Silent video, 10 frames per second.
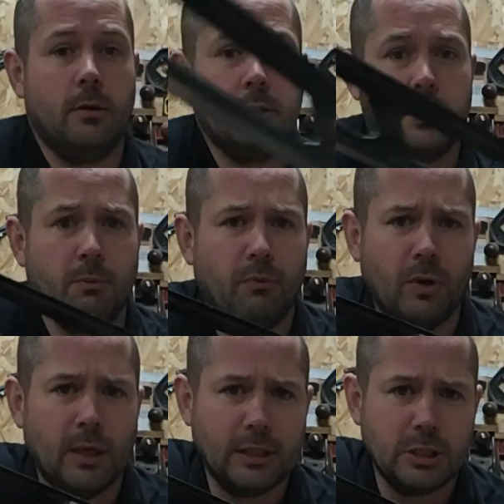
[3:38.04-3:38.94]
something
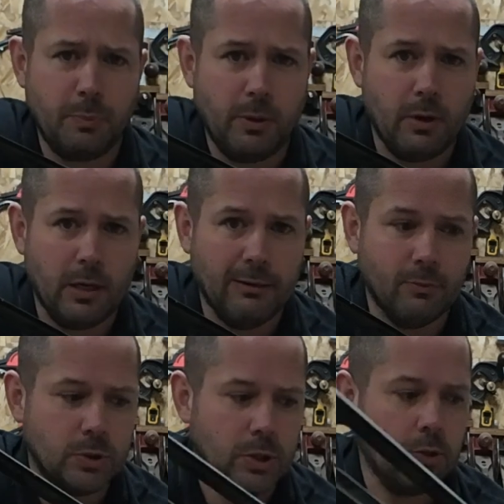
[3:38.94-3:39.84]
like a spirit
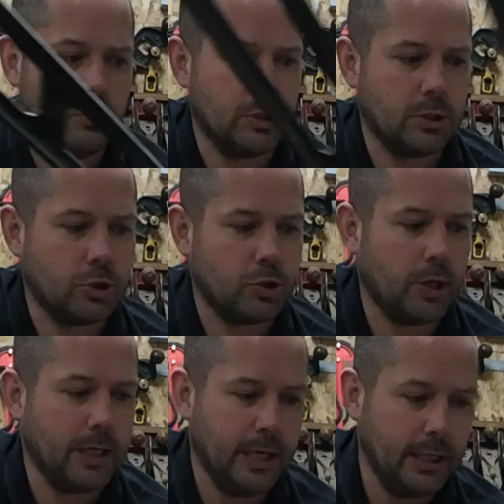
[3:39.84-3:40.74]
level to use as a
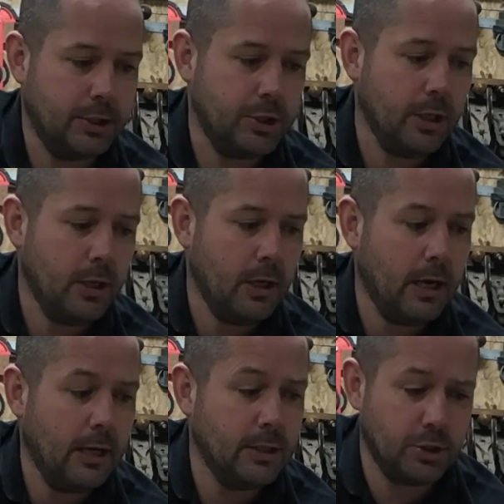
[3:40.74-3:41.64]
straight edge.
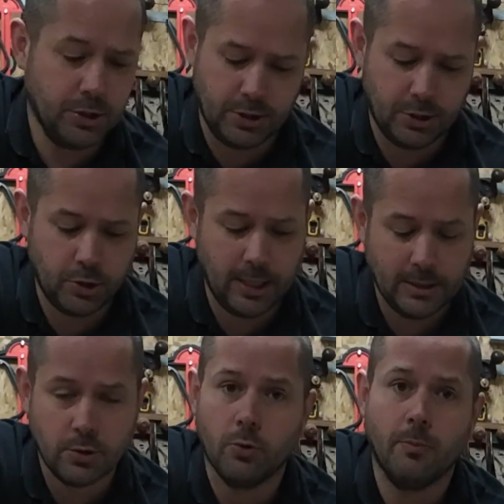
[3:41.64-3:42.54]
It's just a track
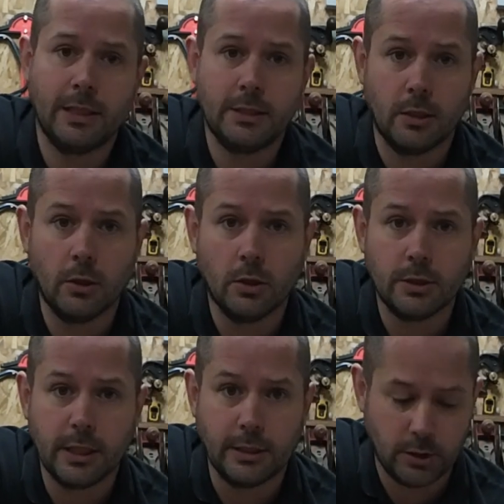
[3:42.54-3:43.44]
saw makes a lot of
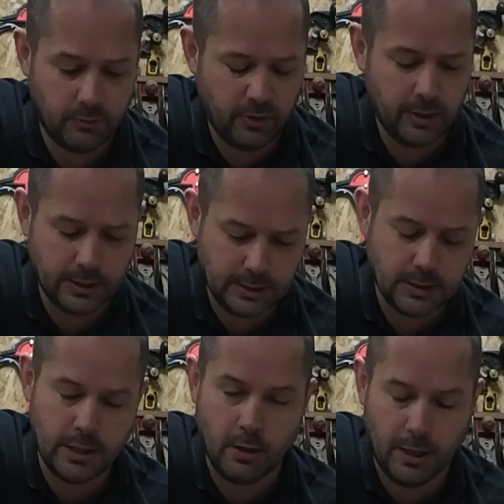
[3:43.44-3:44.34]
sense for this. It's
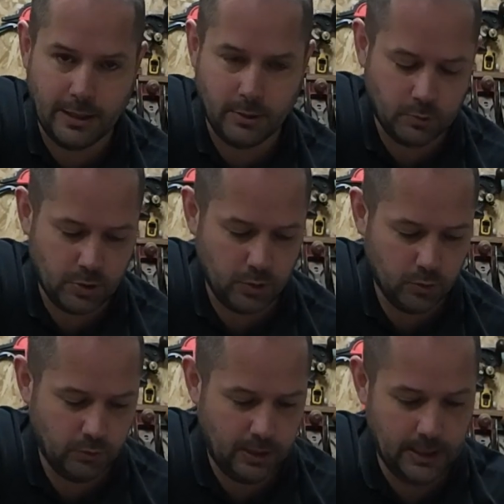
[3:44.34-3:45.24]
the ideal
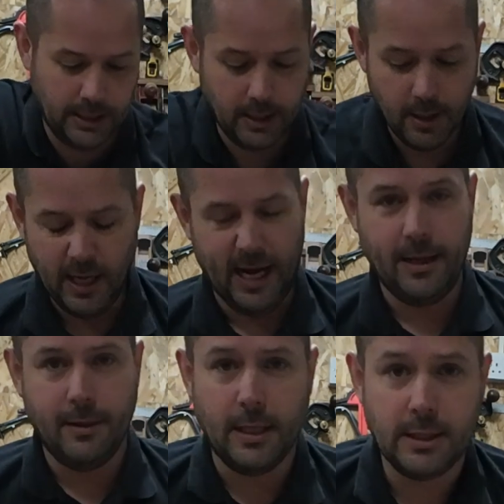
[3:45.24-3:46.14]
tool, really.
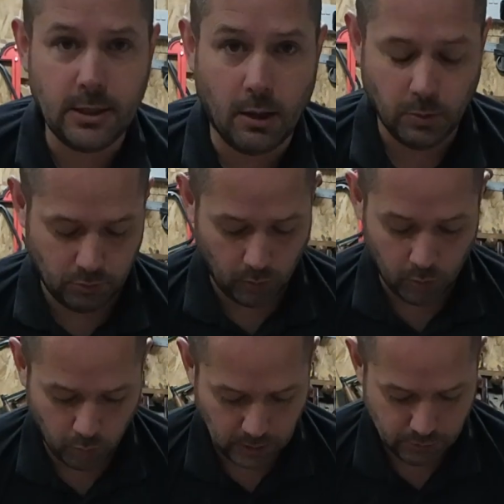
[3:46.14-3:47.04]
In this, I would
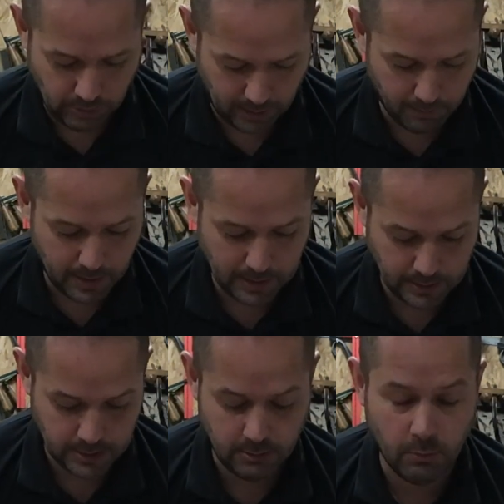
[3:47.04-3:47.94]
always recommend,